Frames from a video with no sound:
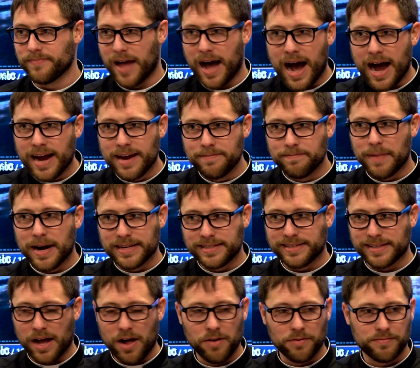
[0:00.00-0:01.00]
I
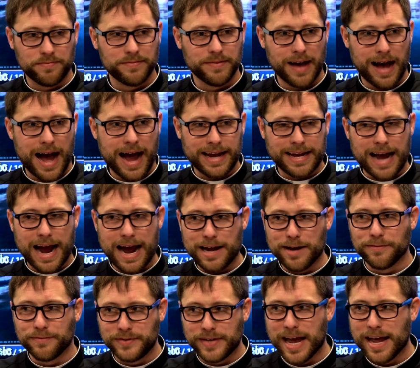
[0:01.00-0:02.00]
myself, I kind
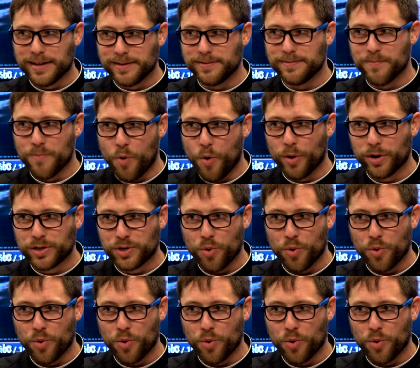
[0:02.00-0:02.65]
of tend more